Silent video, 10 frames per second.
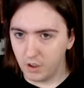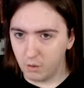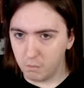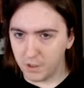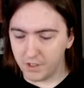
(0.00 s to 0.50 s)

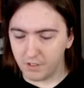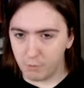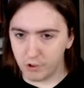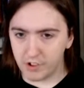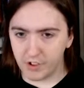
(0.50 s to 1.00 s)
but
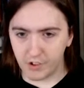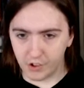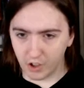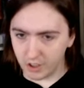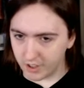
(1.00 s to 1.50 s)
more into the
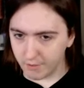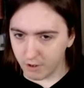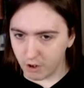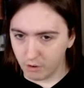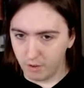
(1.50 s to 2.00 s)
scholarly
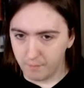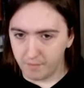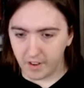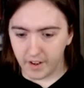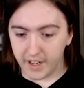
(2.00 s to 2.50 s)
role,
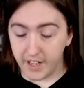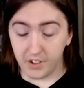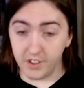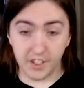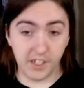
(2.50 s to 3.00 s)
is
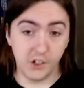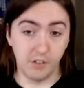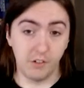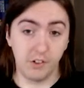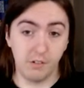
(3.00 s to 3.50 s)
Indiana
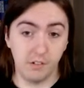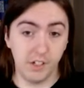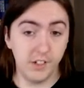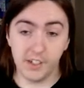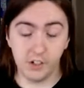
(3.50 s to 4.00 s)
Jones.
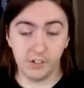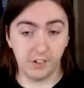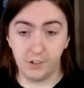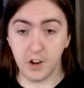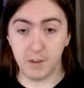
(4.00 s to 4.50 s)
Indiana Jones is a
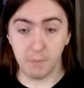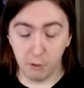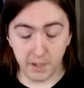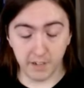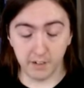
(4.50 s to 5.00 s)
straight pulp
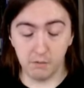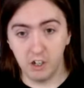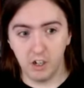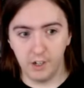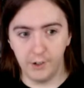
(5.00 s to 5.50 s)
hero.
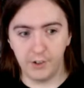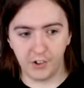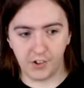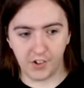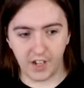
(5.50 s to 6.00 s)

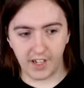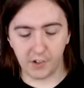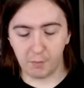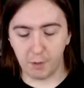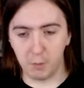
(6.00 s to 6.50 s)
Lucas and
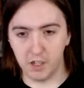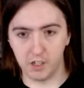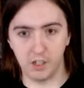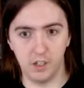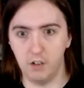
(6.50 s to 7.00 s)
Spielberg
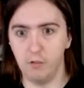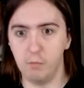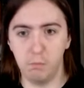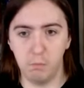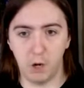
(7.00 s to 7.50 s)
love
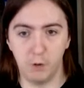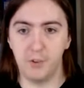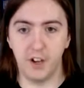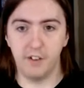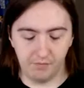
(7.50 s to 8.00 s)
pulp
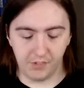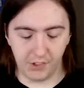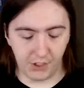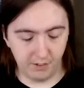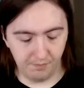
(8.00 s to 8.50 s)
stuff.
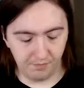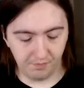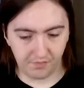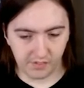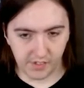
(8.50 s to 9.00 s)
So,
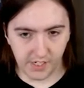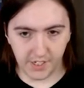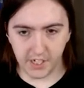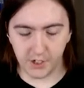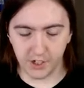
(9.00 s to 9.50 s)

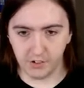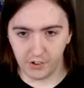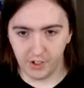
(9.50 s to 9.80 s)
Indiana Jones,